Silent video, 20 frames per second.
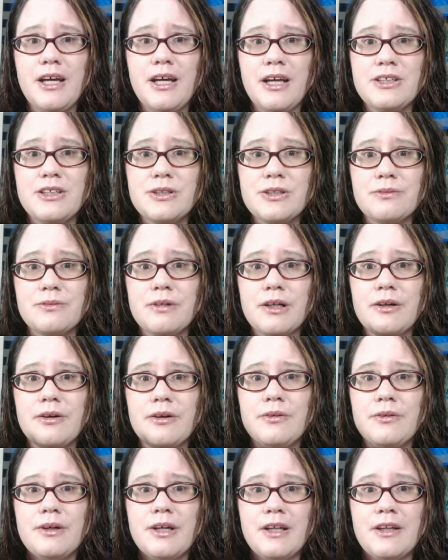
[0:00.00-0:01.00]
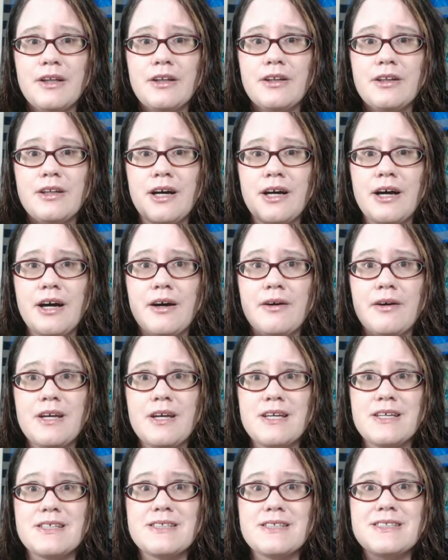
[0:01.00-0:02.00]
and tarot and
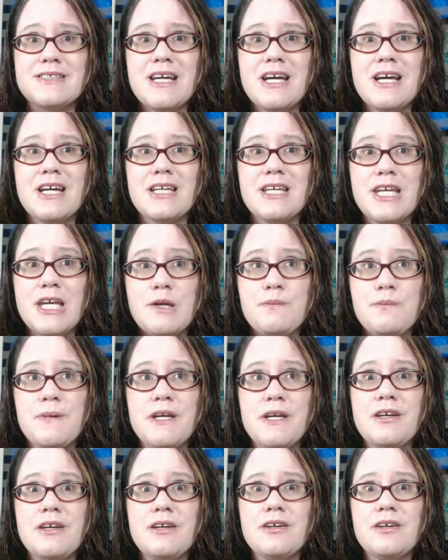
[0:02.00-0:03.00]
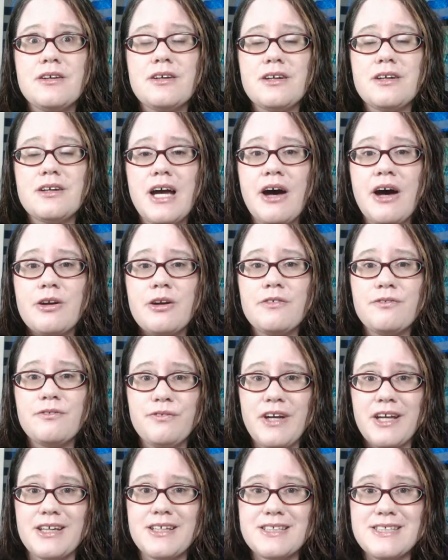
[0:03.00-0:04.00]
is keeping out of
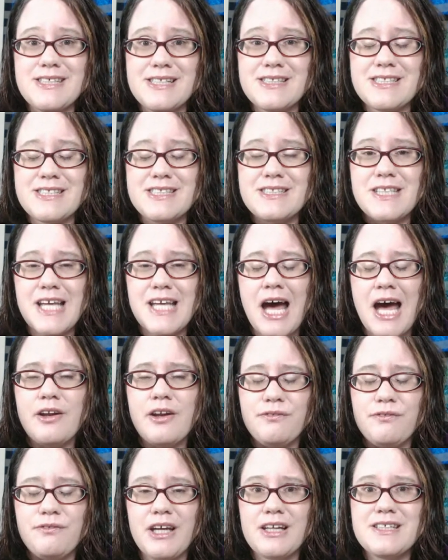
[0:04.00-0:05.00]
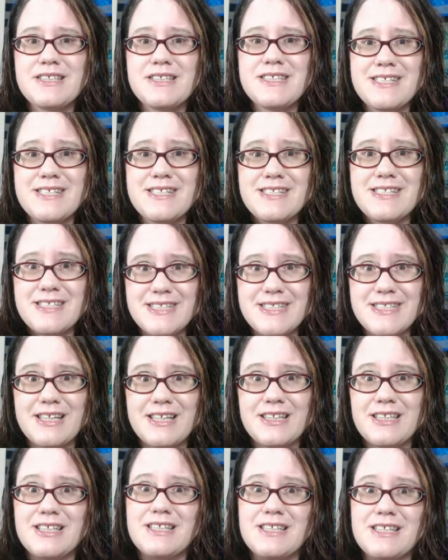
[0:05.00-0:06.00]
fantasies and
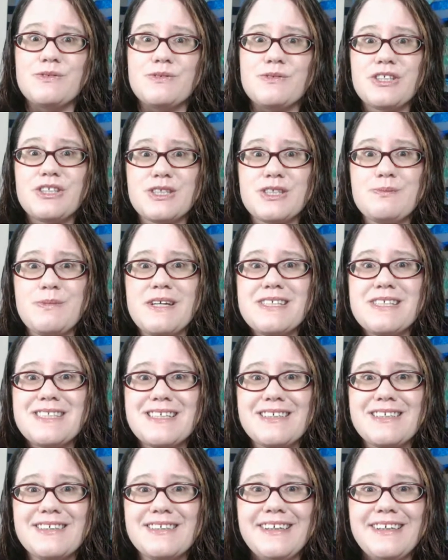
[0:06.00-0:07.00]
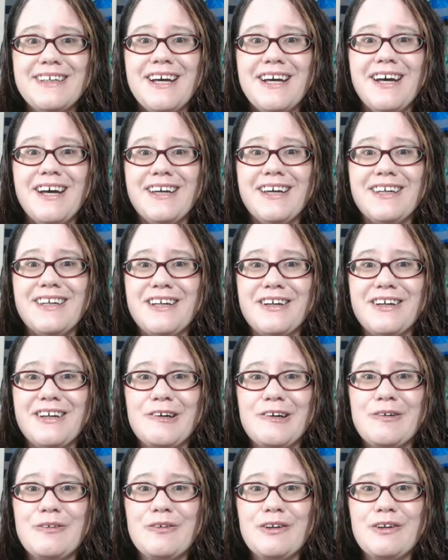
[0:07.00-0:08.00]
insanities, which is basically,
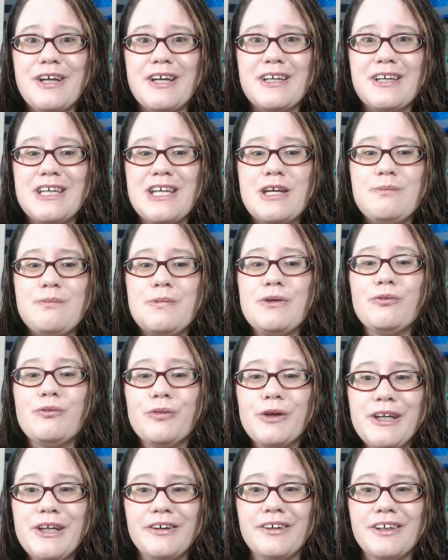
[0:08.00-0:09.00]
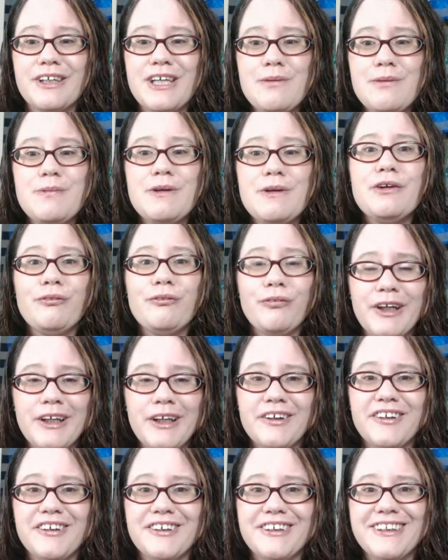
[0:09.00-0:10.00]
like keeping it
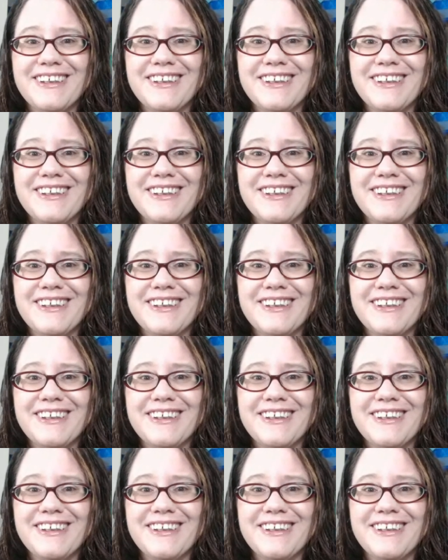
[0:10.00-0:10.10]
real